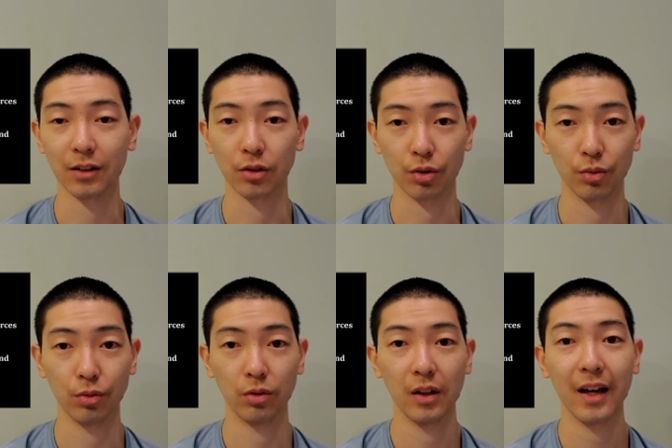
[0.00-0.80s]
as a
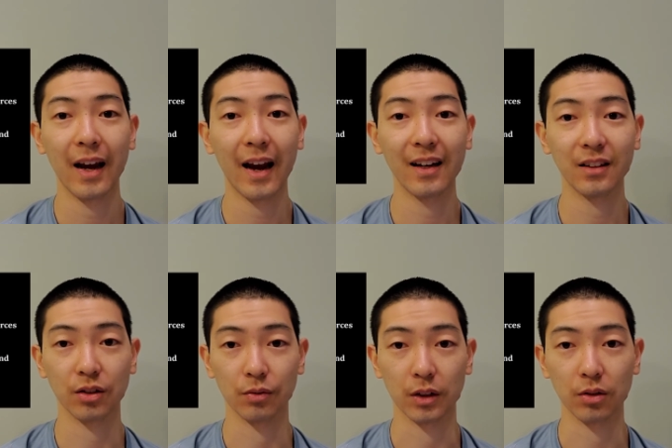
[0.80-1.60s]
tool and as
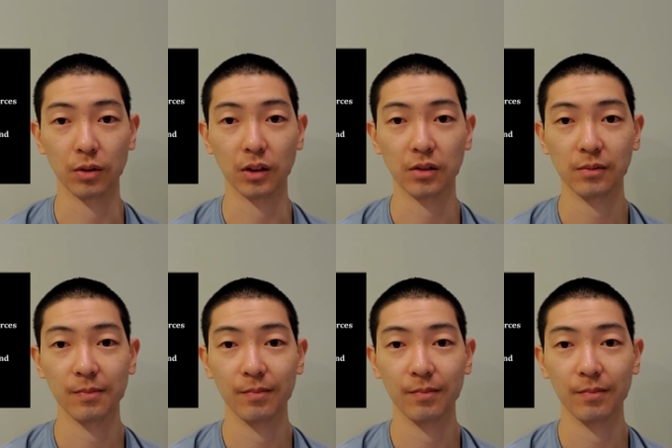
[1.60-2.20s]
a resource.